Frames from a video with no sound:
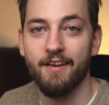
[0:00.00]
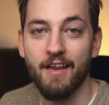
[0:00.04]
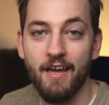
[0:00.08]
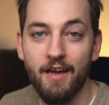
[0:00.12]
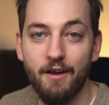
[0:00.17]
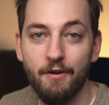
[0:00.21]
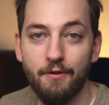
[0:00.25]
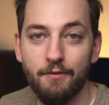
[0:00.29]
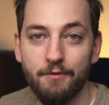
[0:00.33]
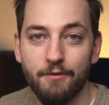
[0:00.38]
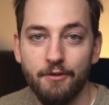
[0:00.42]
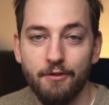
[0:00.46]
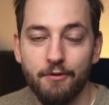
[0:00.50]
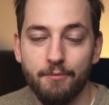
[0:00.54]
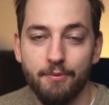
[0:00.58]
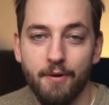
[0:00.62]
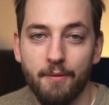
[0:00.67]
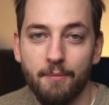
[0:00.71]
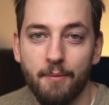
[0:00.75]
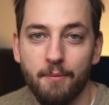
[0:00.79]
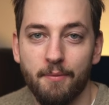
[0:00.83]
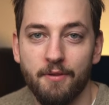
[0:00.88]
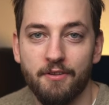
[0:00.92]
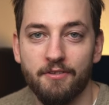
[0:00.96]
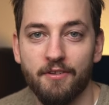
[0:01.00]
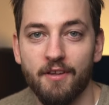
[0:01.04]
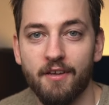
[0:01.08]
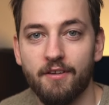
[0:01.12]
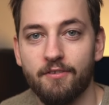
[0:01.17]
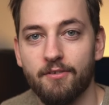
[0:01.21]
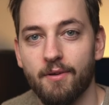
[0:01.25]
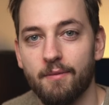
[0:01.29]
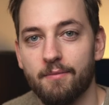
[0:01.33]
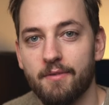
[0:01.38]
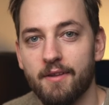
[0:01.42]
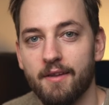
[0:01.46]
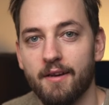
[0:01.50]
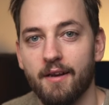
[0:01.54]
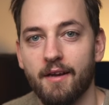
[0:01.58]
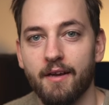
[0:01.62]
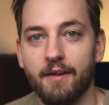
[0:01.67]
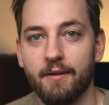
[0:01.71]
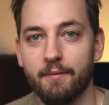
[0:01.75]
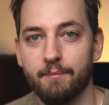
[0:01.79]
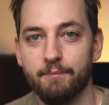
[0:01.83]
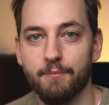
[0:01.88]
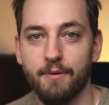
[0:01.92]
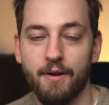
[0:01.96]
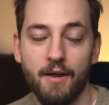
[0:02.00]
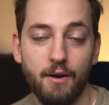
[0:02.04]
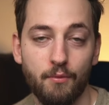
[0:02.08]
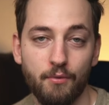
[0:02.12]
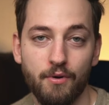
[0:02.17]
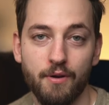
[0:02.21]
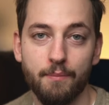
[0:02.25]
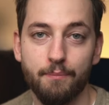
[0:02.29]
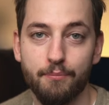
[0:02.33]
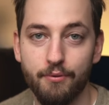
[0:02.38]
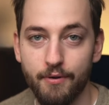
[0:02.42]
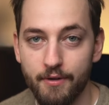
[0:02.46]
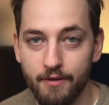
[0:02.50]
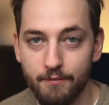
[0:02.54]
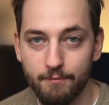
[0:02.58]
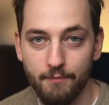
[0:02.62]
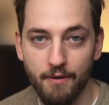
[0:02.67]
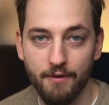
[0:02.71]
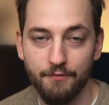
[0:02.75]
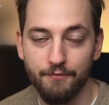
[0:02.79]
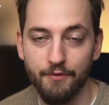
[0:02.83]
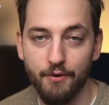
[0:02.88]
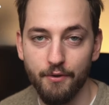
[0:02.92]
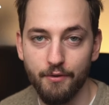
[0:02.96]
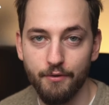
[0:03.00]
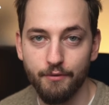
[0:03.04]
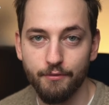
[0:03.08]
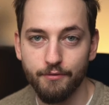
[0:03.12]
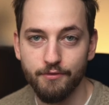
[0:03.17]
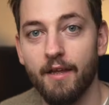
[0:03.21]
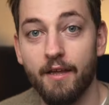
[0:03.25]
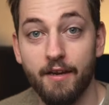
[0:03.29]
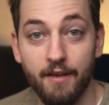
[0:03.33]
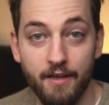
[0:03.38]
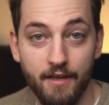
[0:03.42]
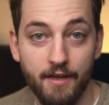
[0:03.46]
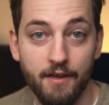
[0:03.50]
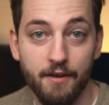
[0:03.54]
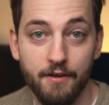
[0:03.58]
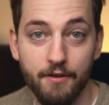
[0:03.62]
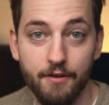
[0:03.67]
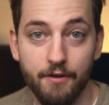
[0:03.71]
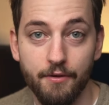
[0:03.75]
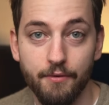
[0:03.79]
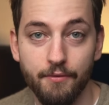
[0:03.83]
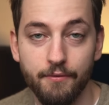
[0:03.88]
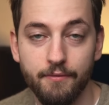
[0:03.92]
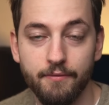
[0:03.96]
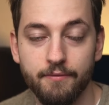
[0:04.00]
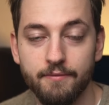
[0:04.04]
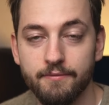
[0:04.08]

Now, you're probably saying something like, but I want to print my photos. And I hear you.